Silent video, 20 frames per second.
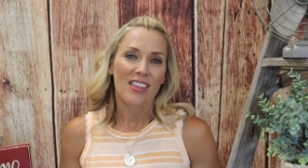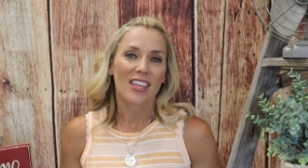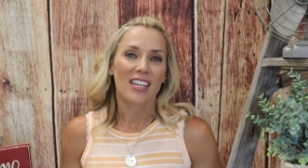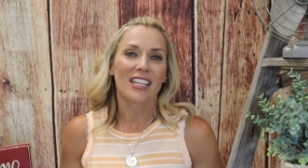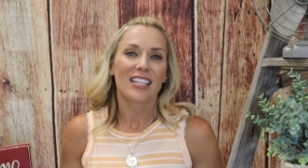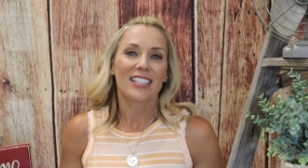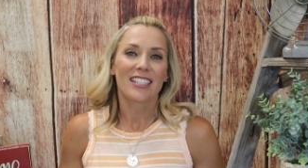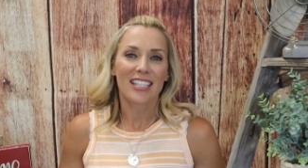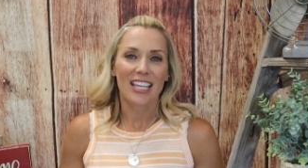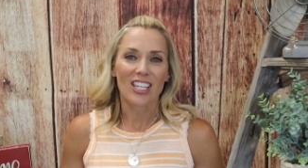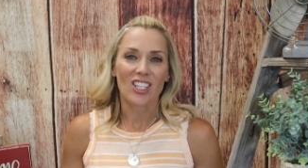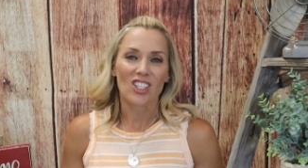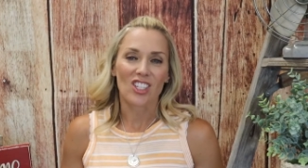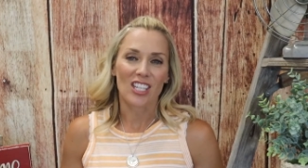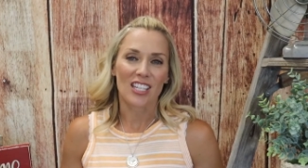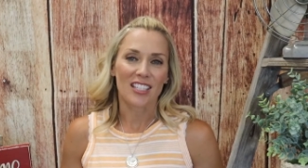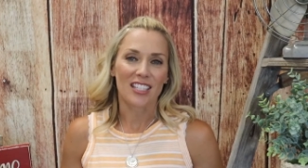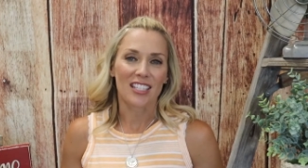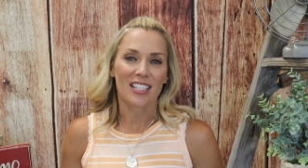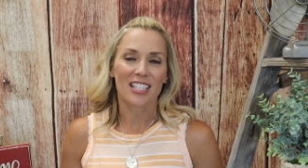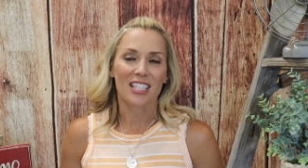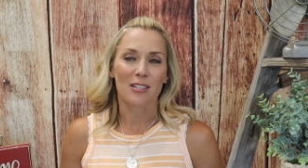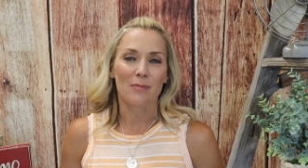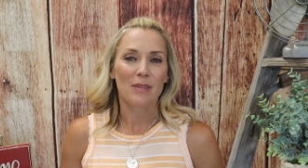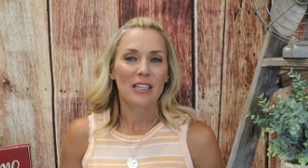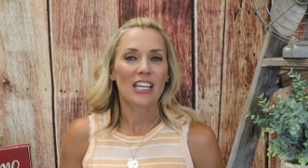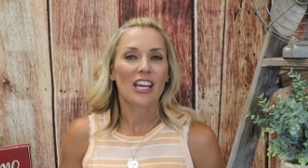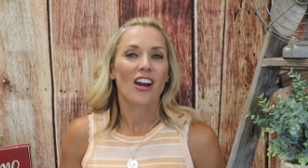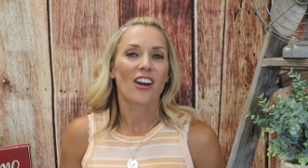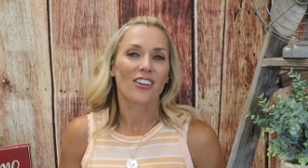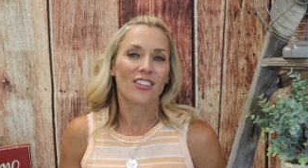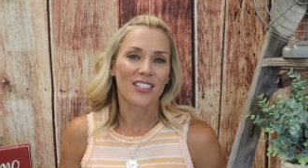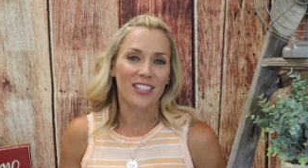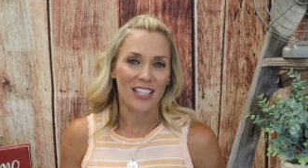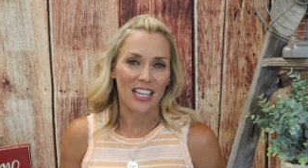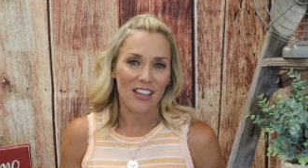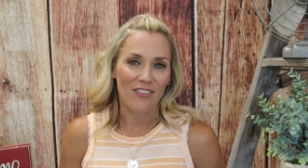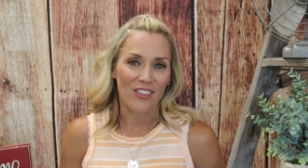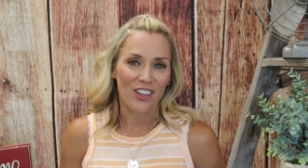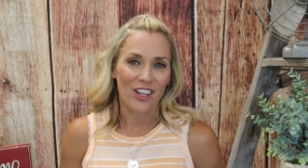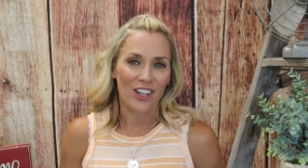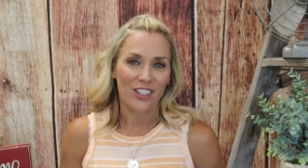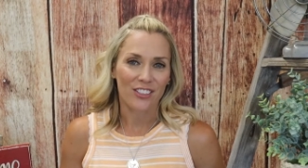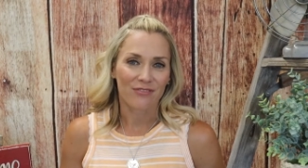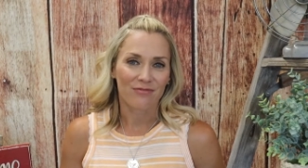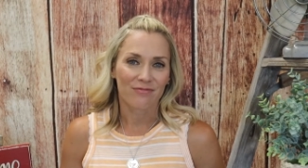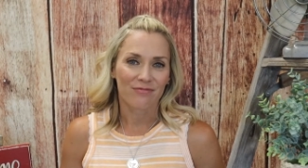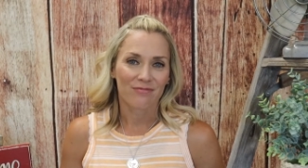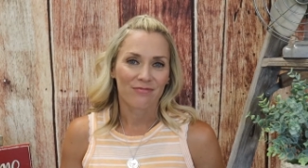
that He sent Jesus to be our Savior.